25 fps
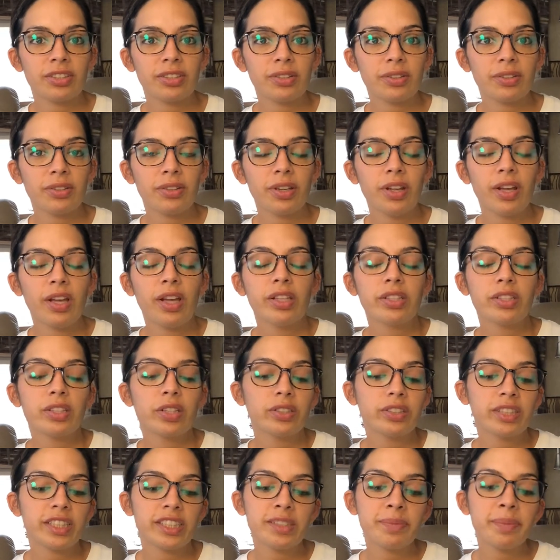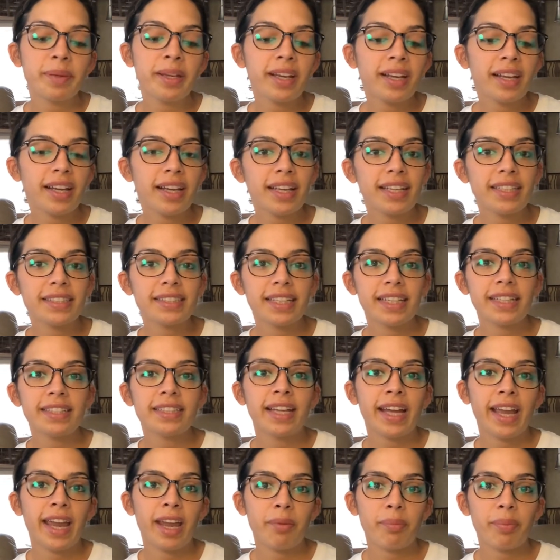to. So just because a
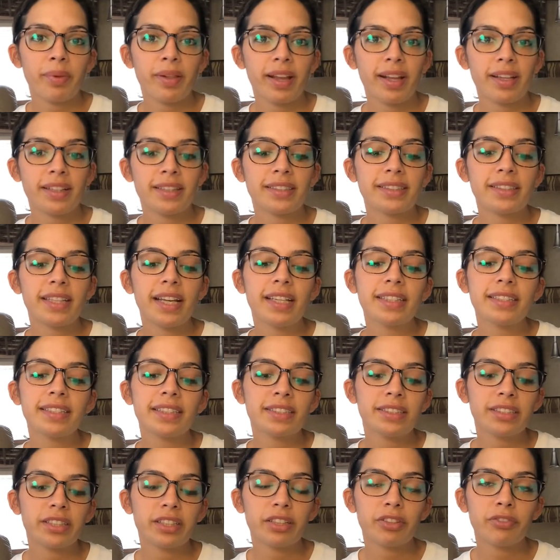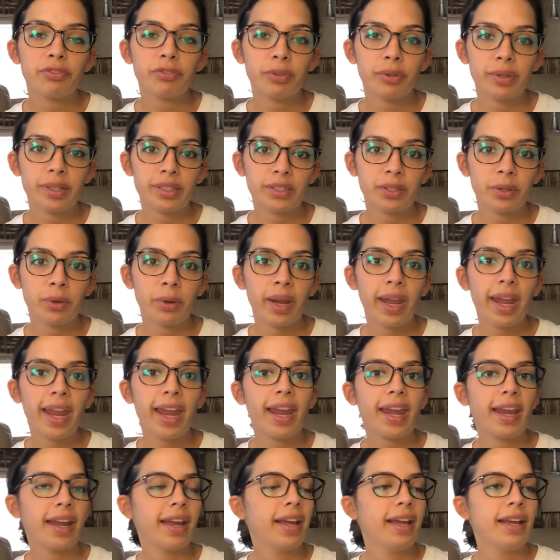diet plan says a certain food is
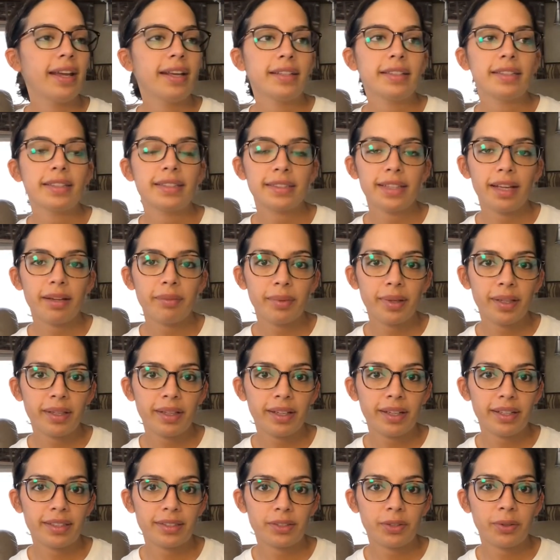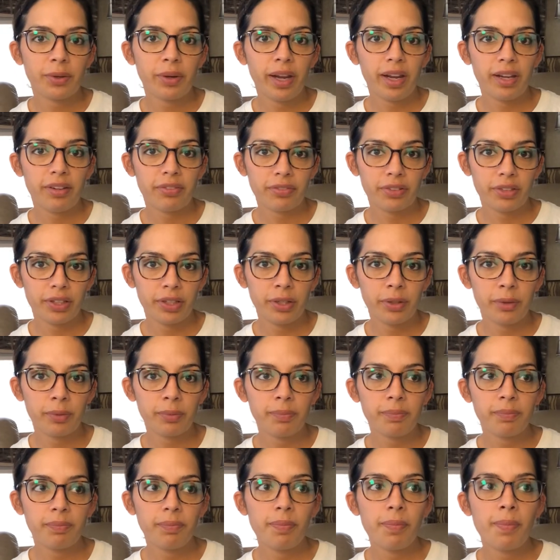okay does not mean that it's okay for you.
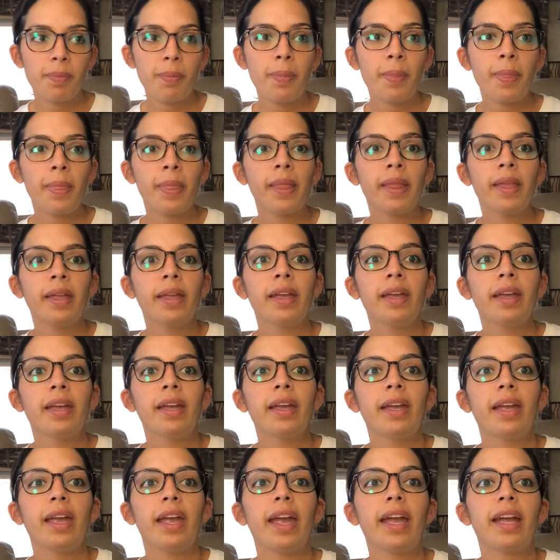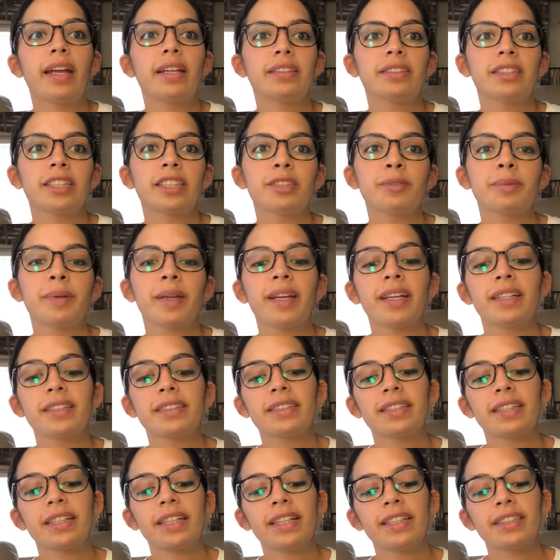And just
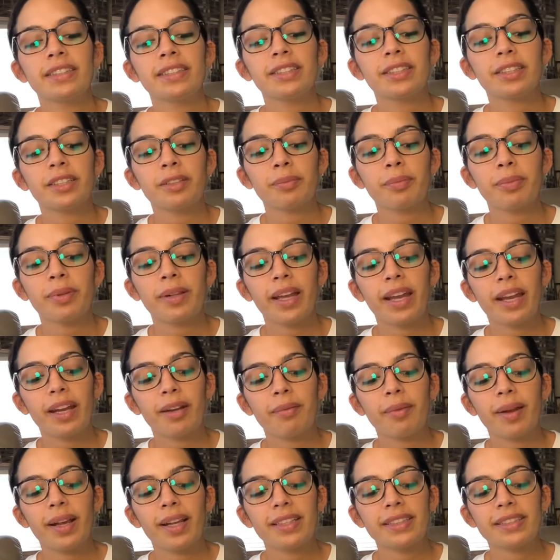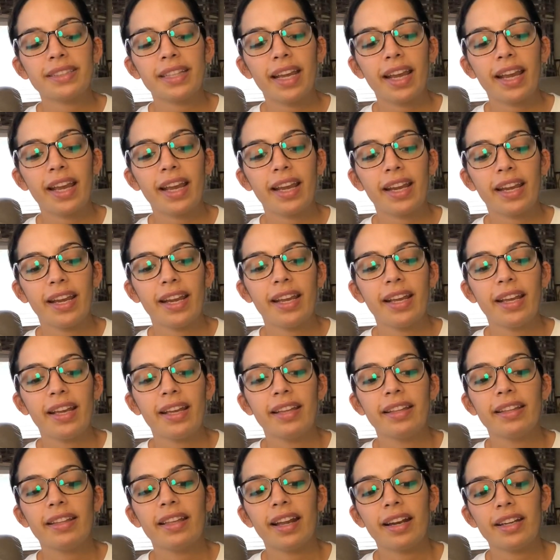because a certain plan may say
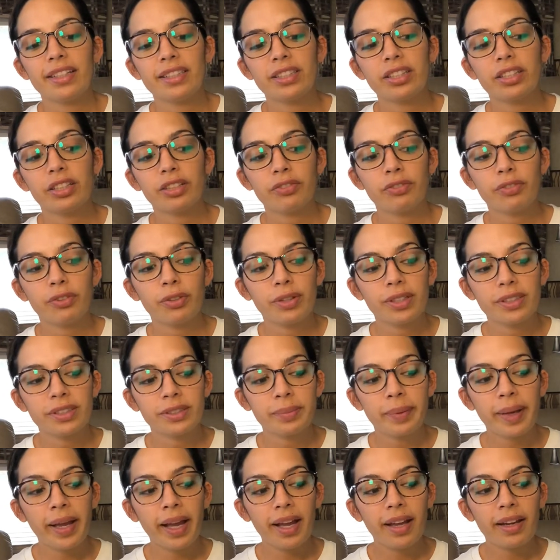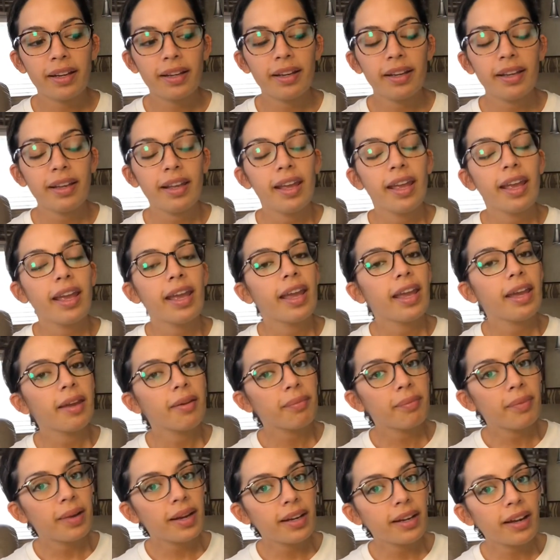that a certain food is bad,
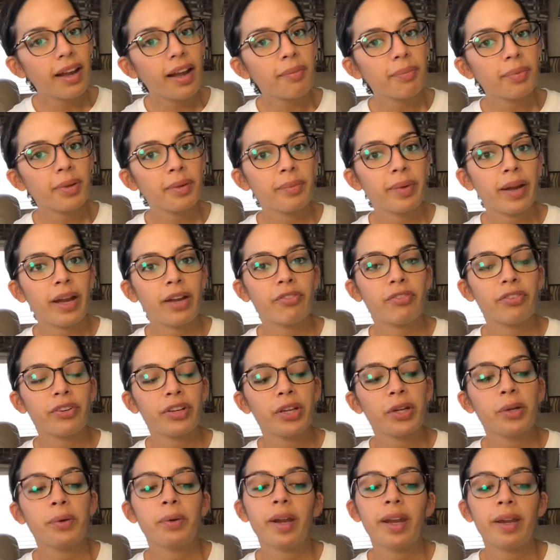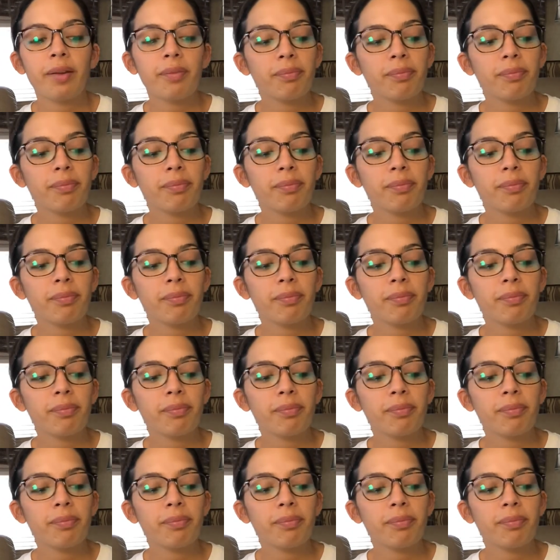it may not be bad for you.